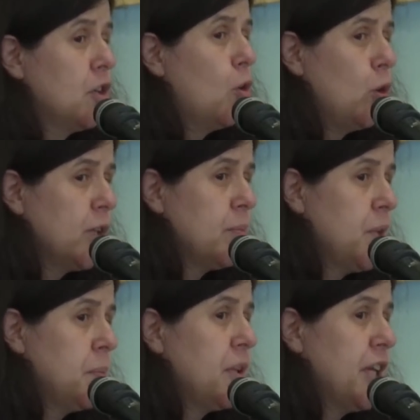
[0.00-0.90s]
all the
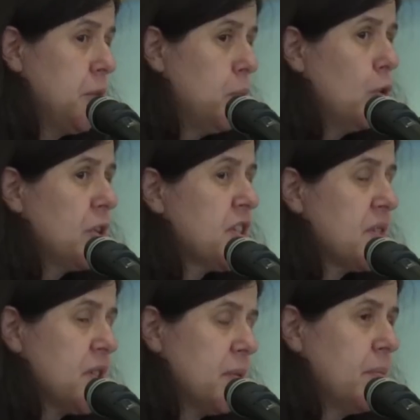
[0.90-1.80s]
people, and
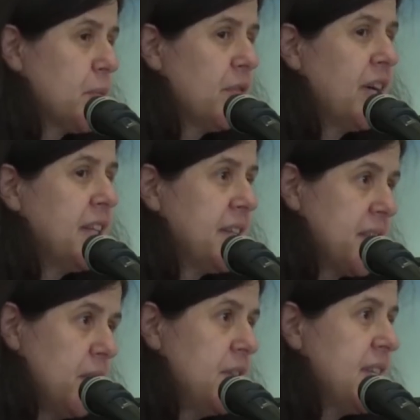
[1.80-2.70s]
importance of providing
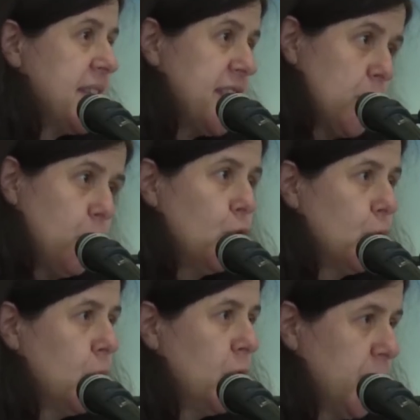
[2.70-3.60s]
services and support
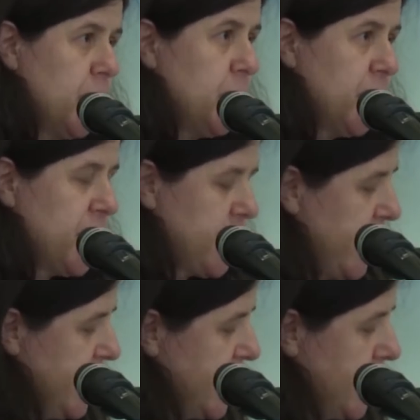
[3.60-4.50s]
to all the people was
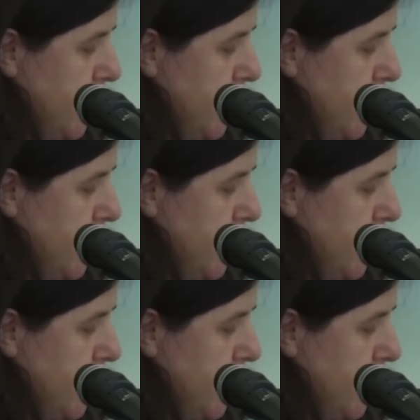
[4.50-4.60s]
raised.